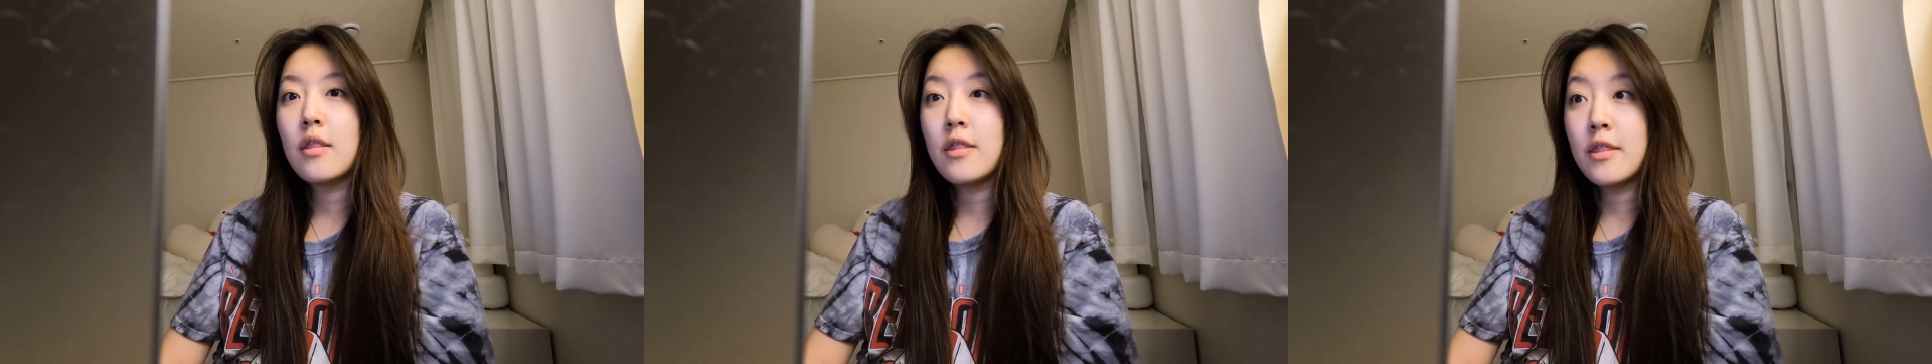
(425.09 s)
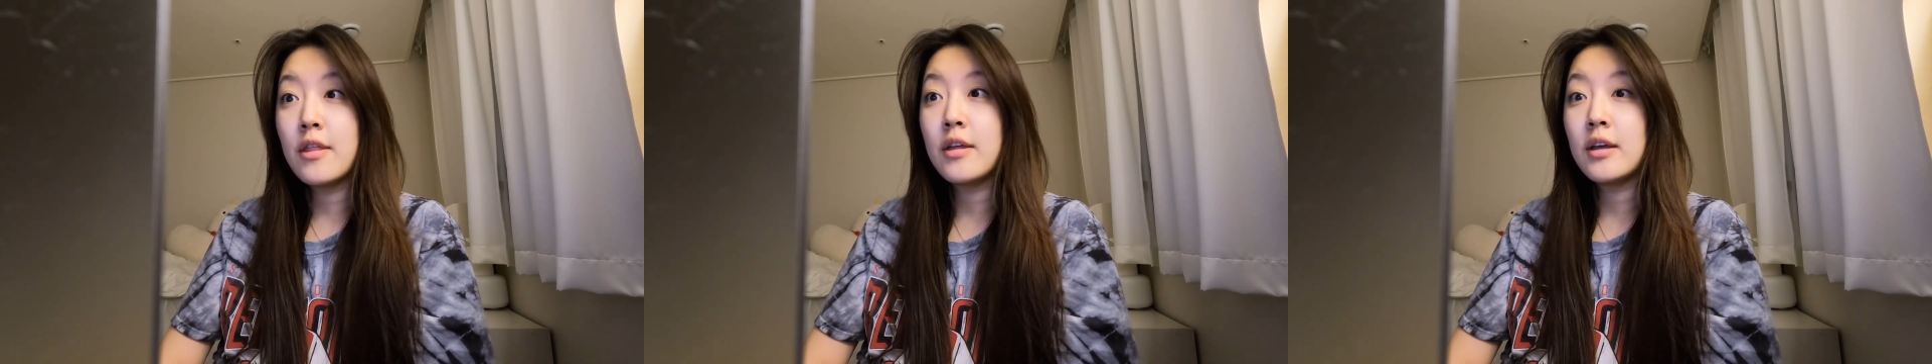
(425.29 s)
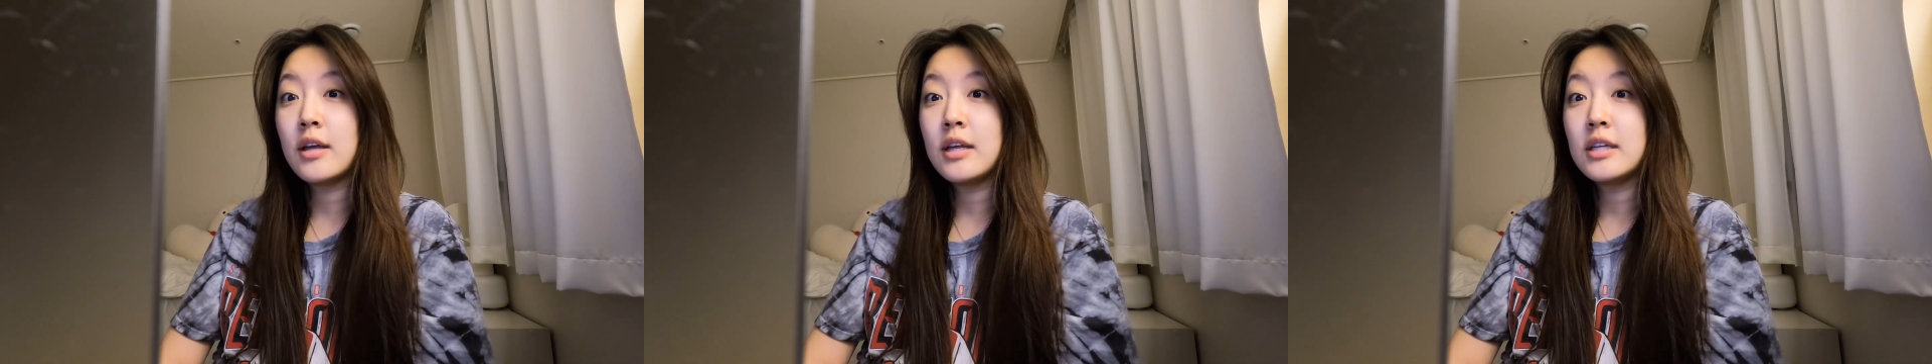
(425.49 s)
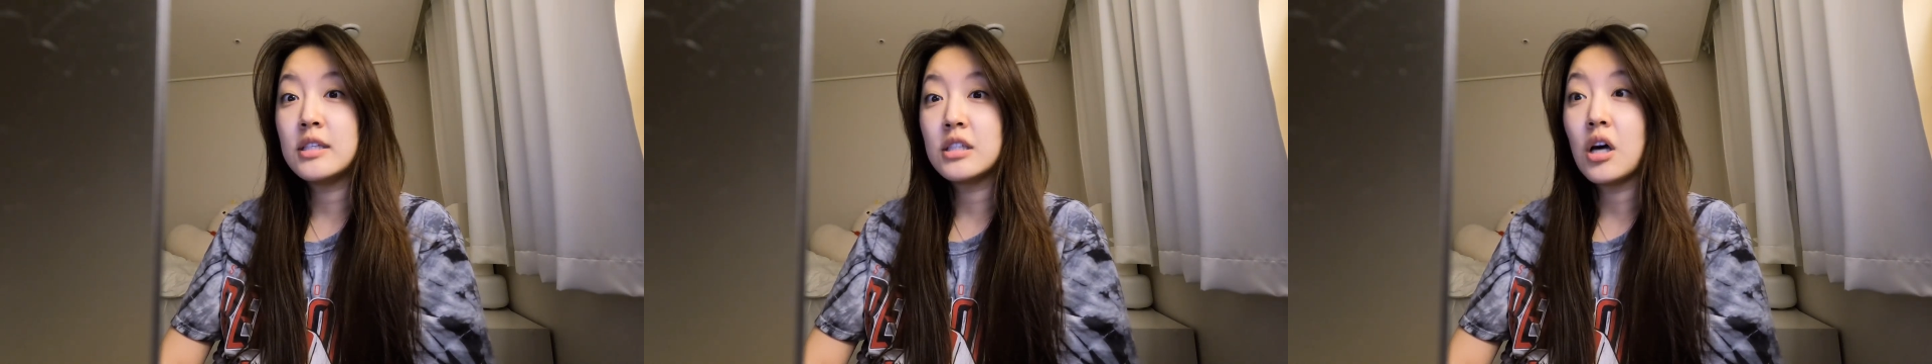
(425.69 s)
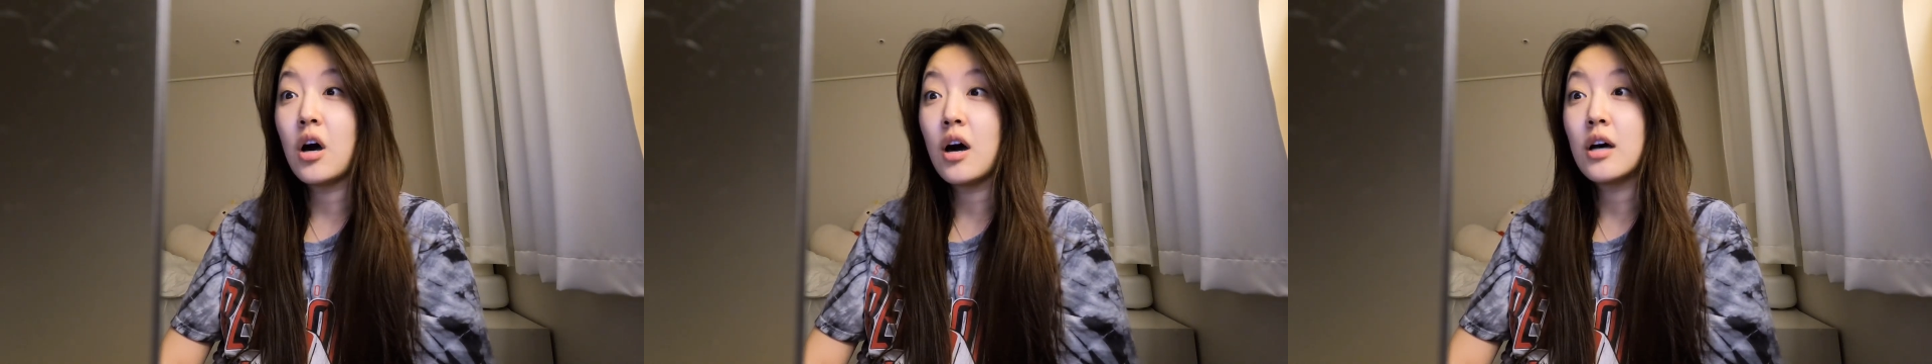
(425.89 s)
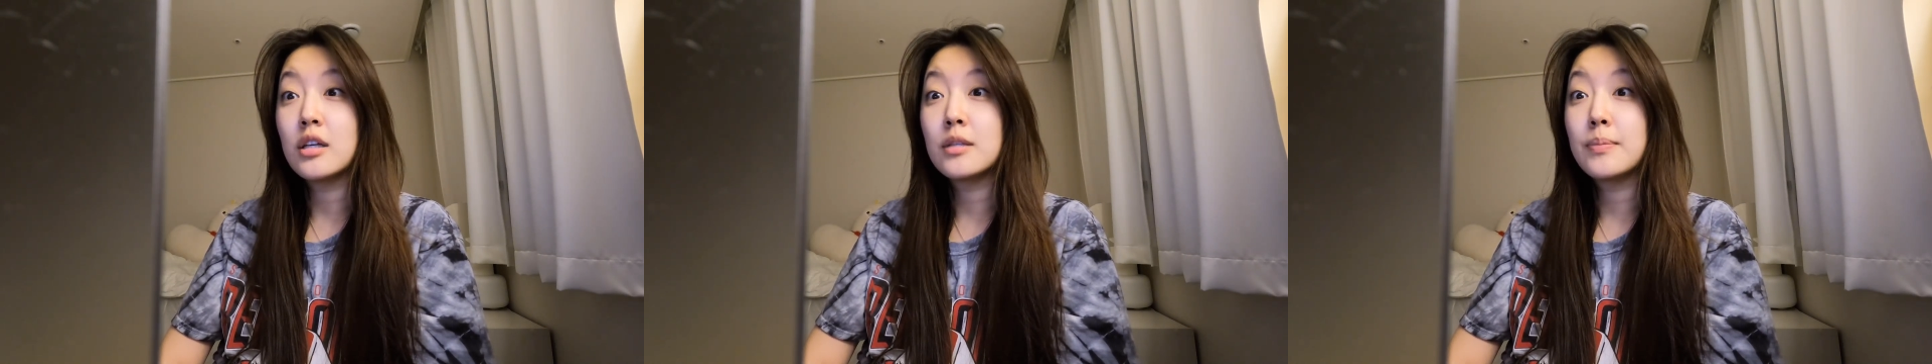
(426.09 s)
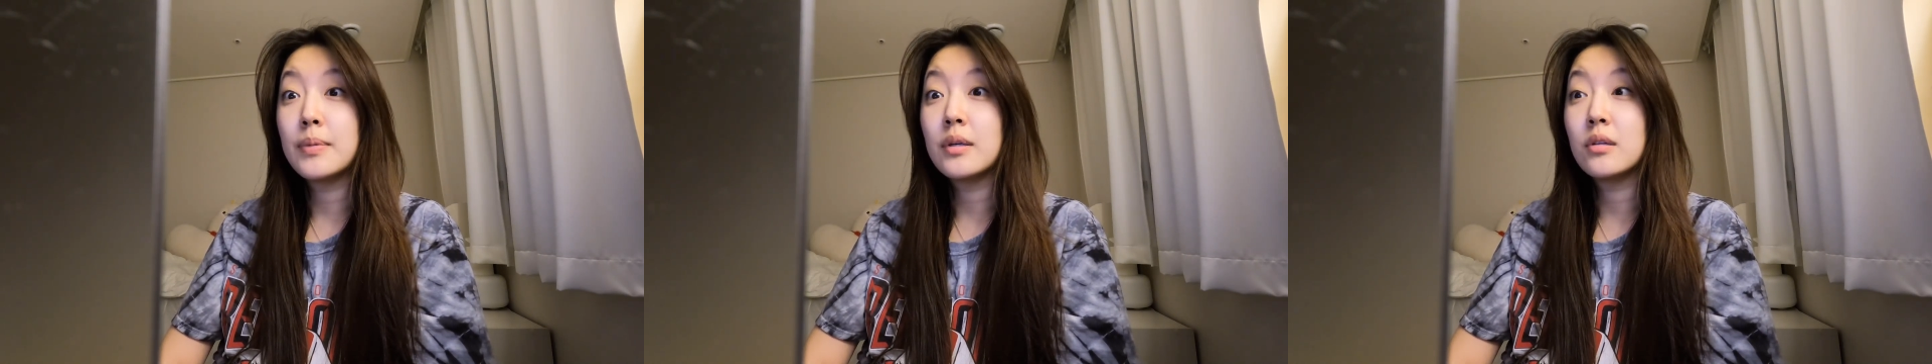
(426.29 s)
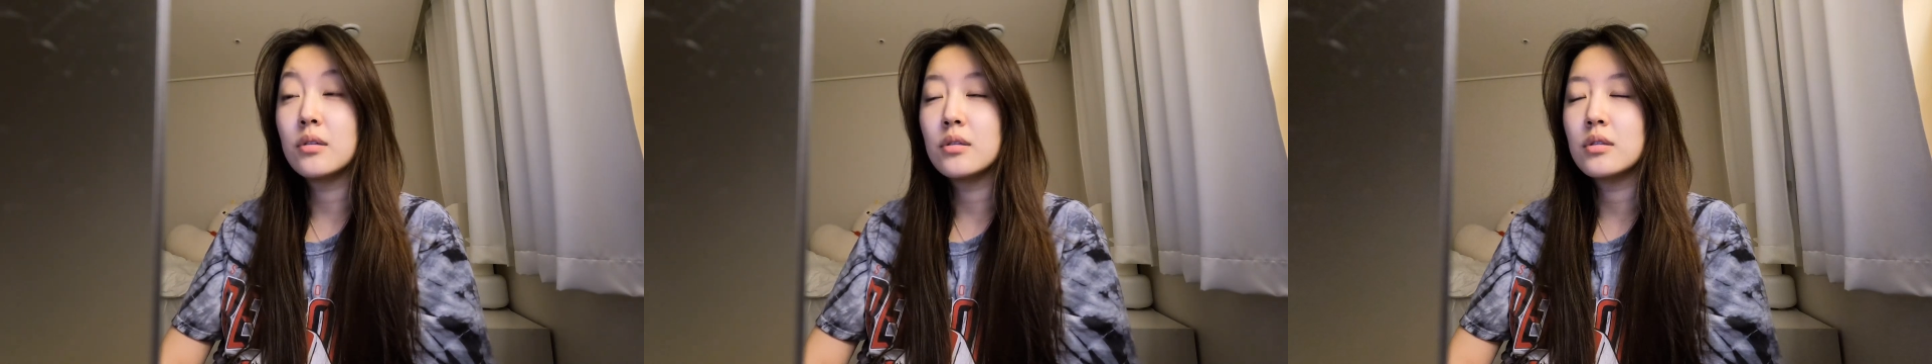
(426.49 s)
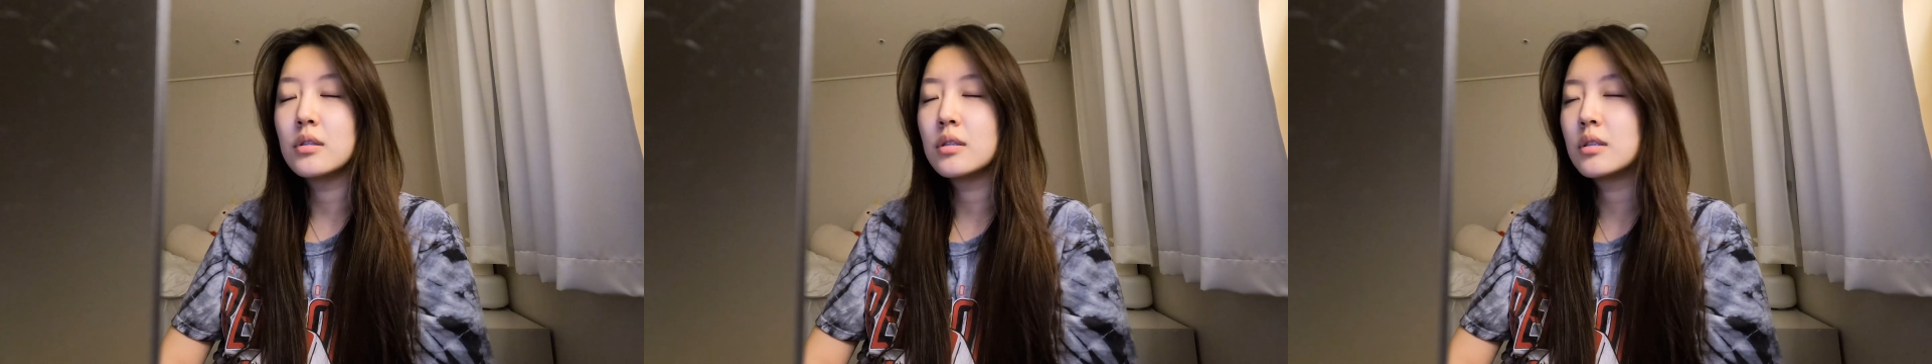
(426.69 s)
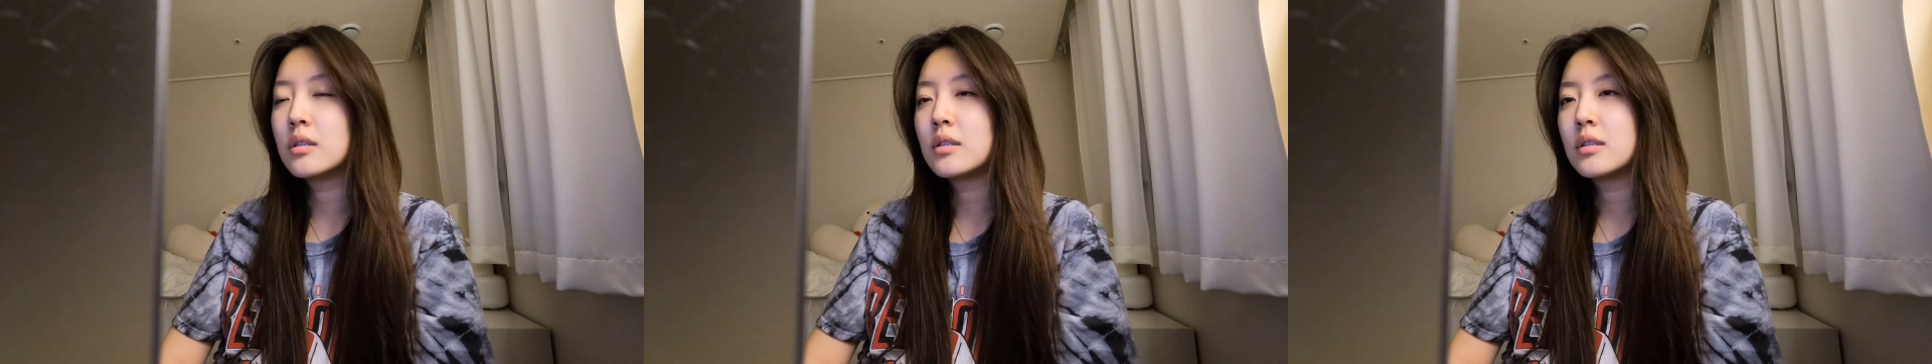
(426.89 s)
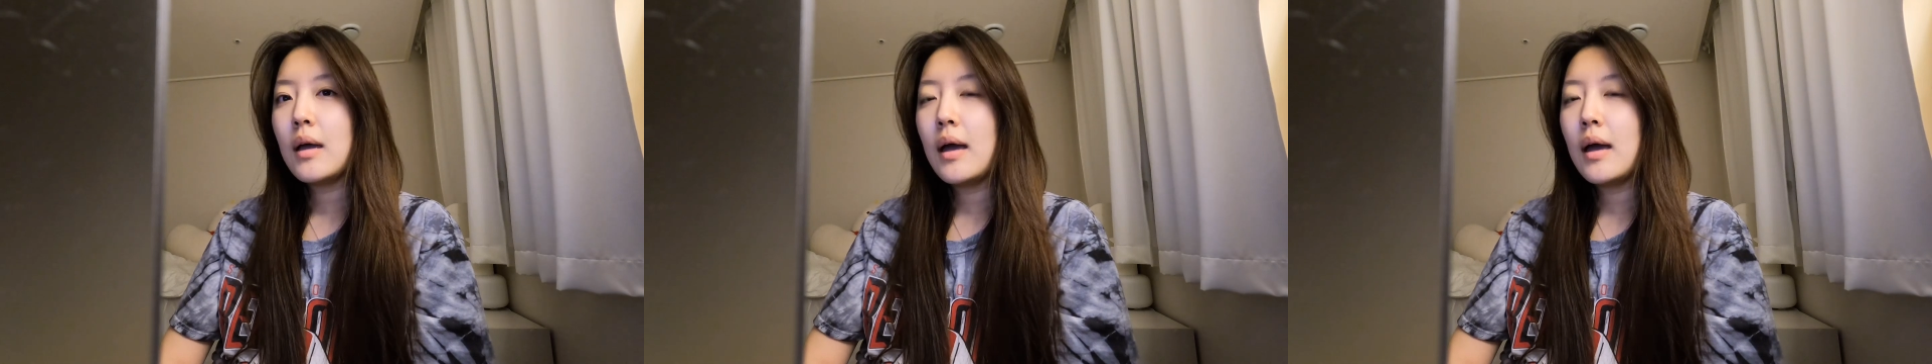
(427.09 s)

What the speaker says: these hospitals